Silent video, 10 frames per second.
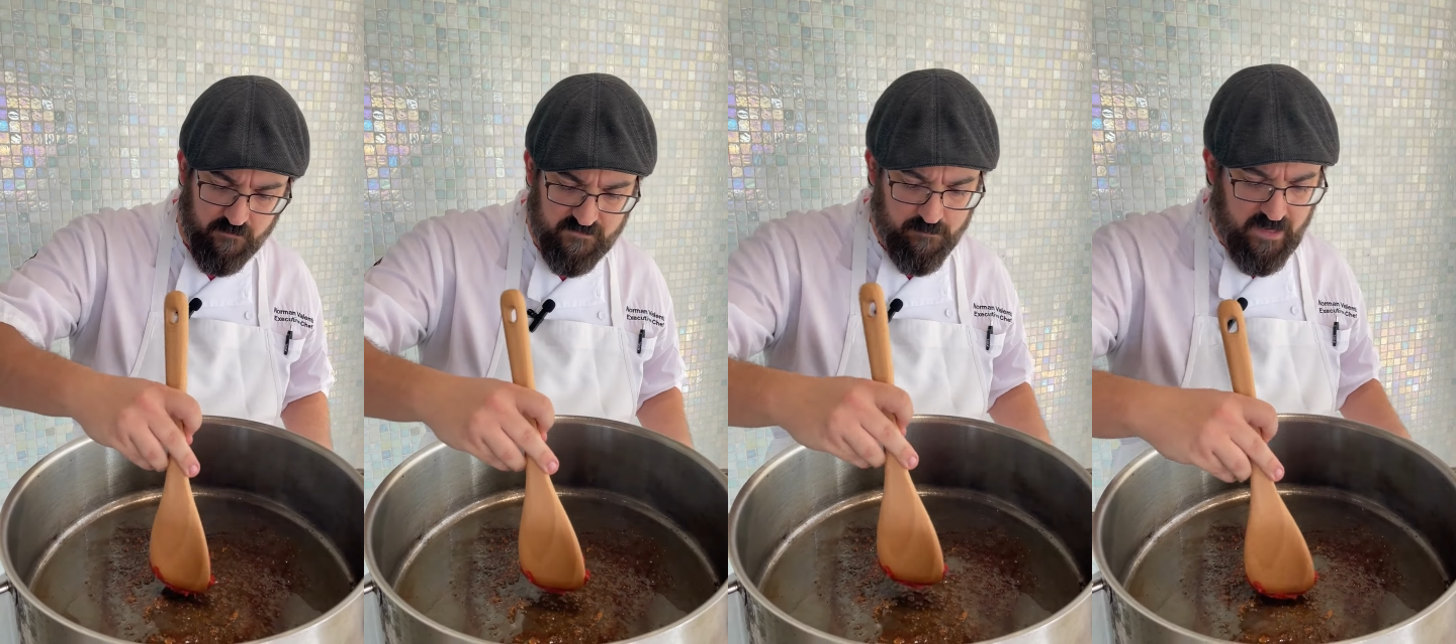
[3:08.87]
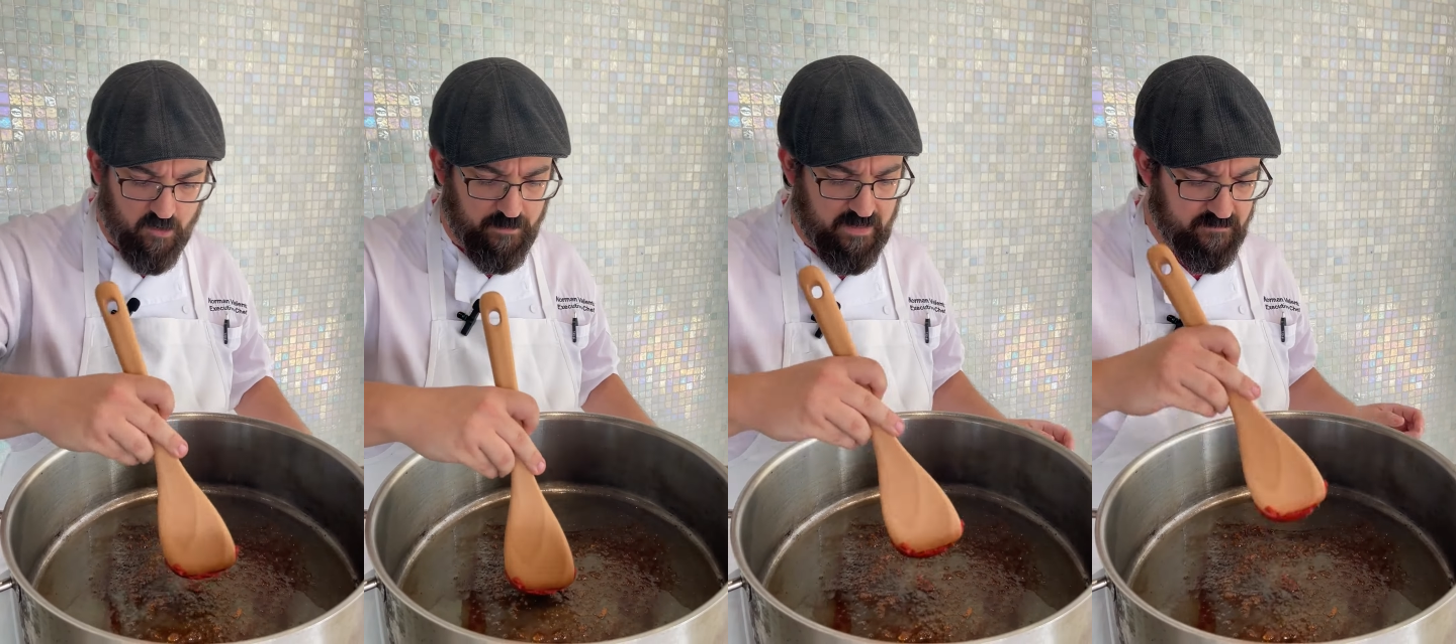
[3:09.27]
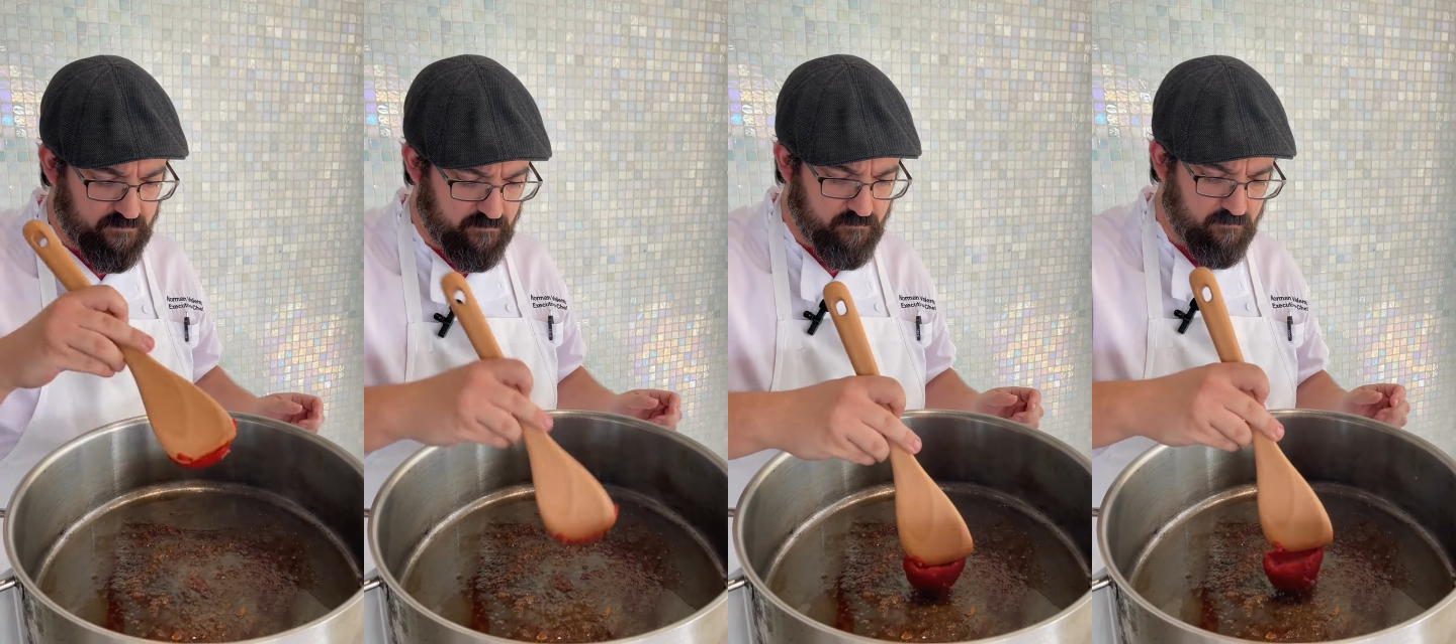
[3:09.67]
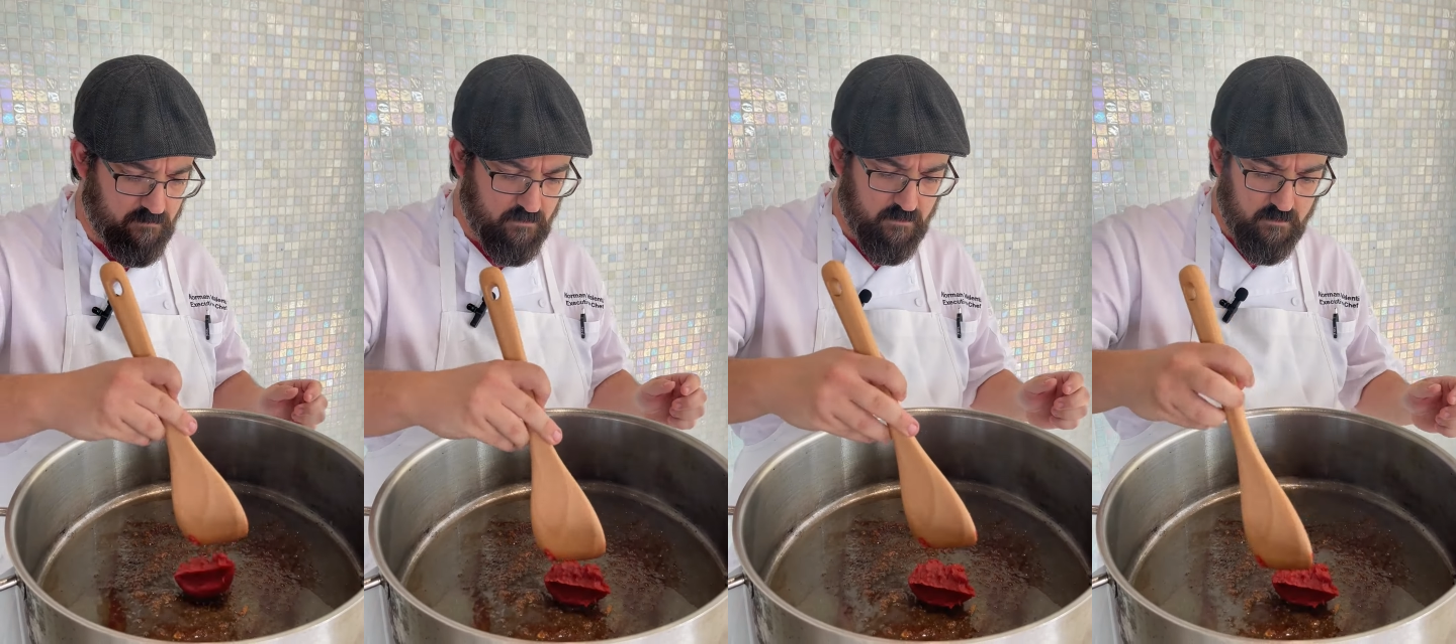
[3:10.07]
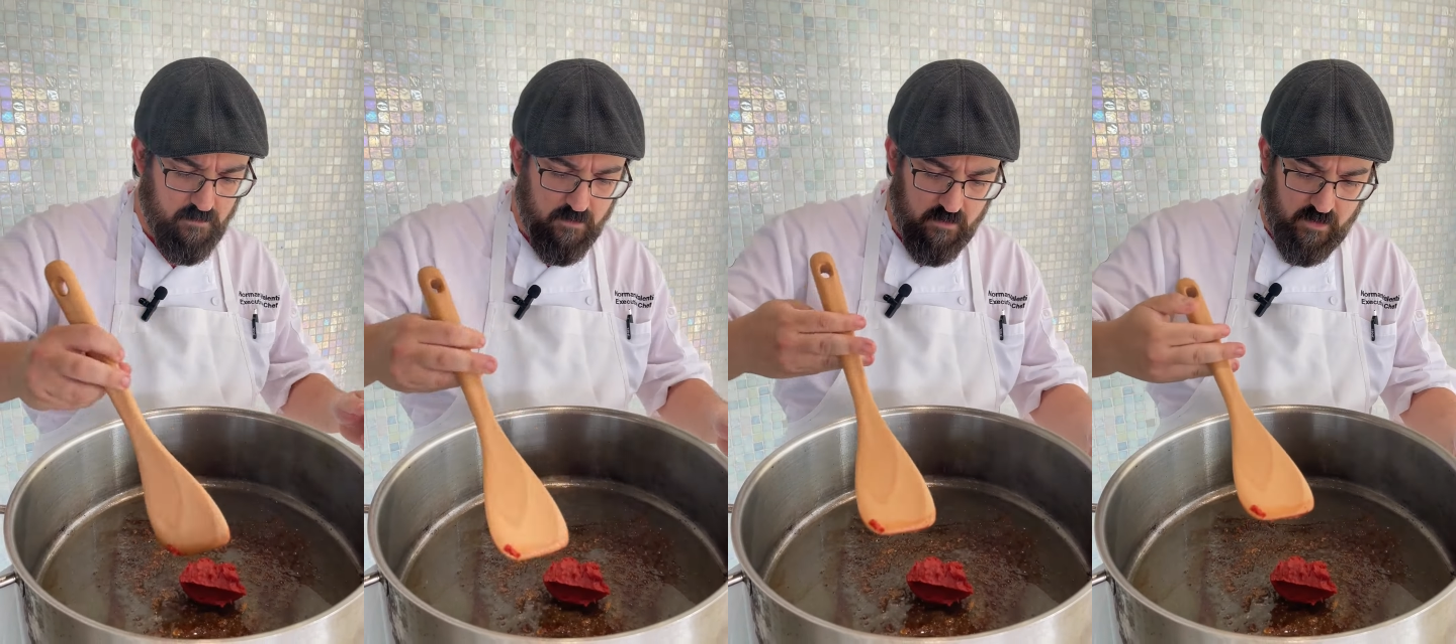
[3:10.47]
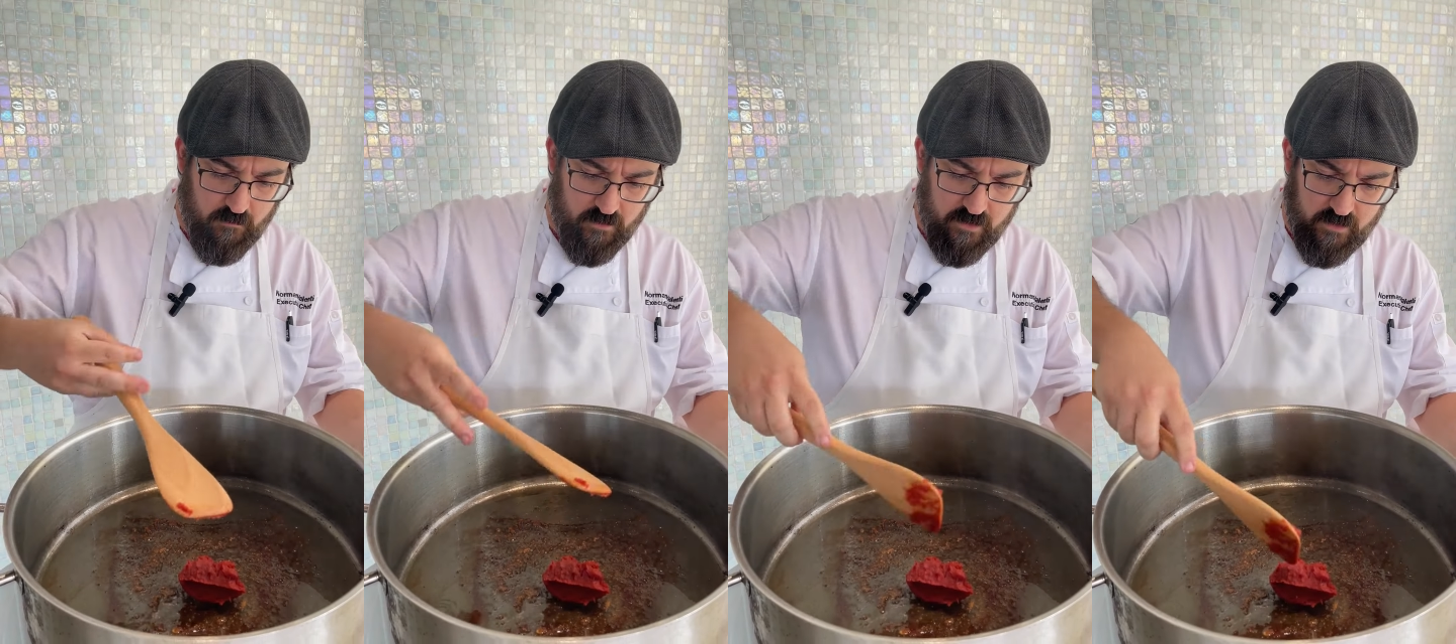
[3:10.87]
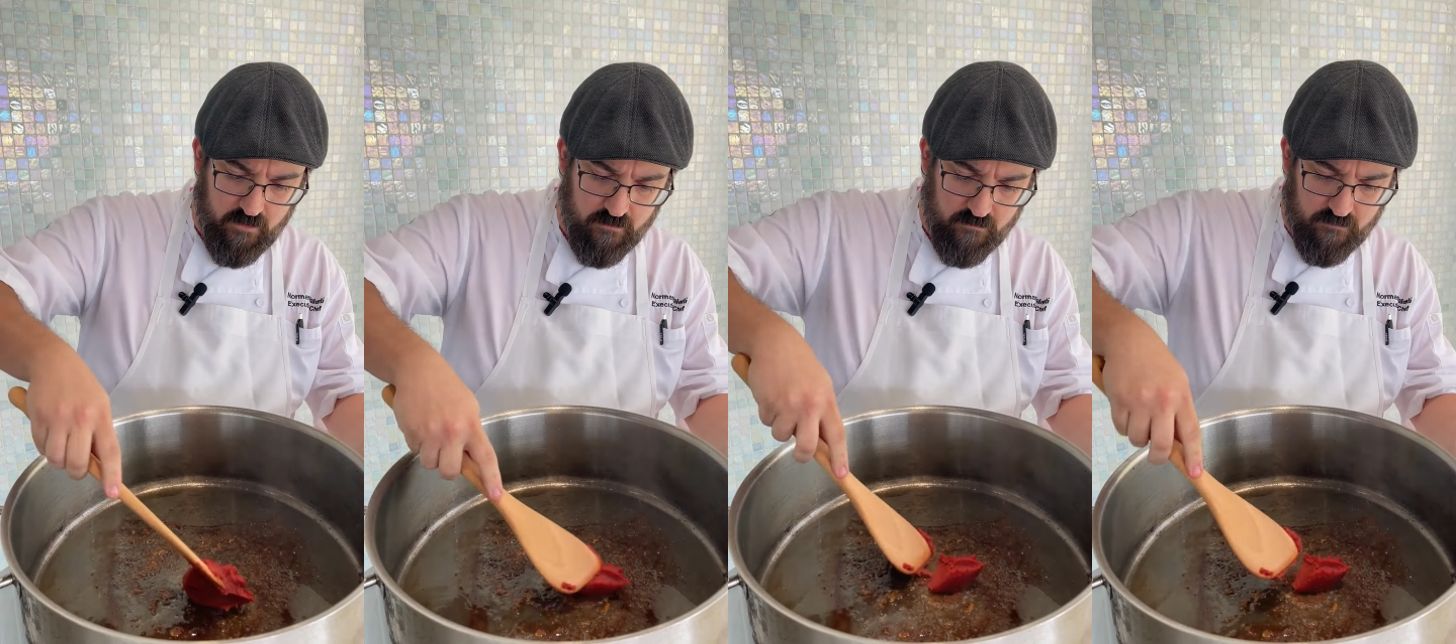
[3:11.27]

of tomato paste. And we're going to